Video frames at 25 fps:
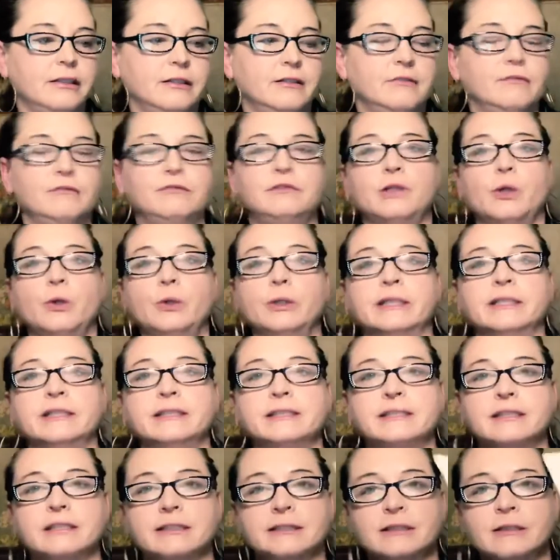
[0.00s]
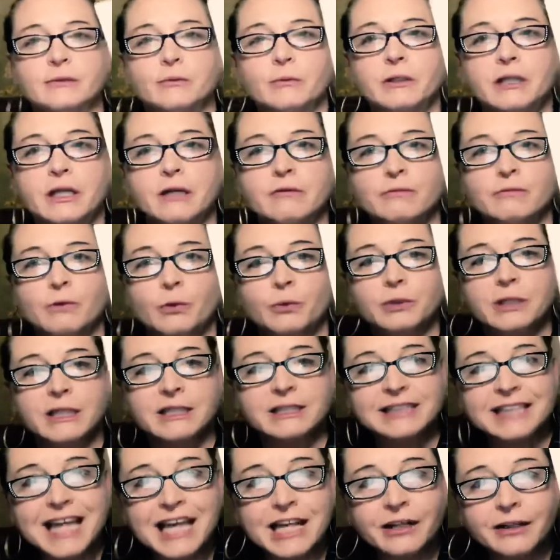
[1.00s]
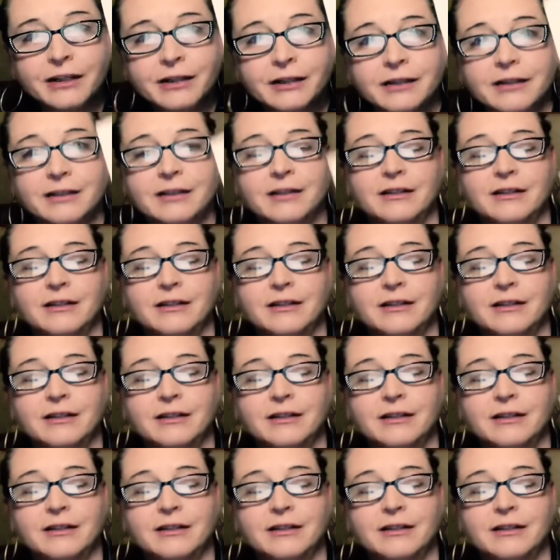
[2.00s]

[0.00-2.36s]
Florence is the one that wrote this letter.